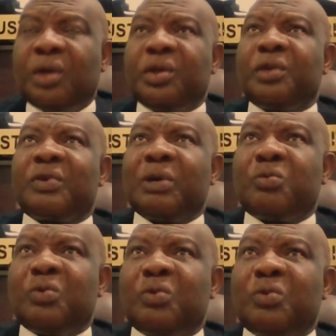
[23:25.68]
The
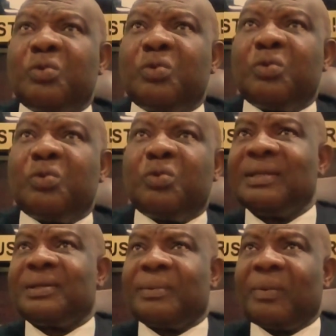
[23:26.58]
regulation that
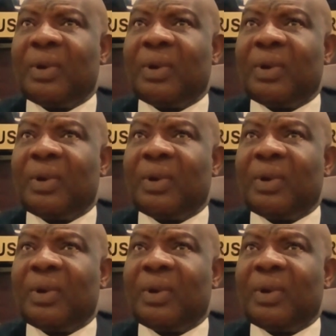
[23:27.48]
is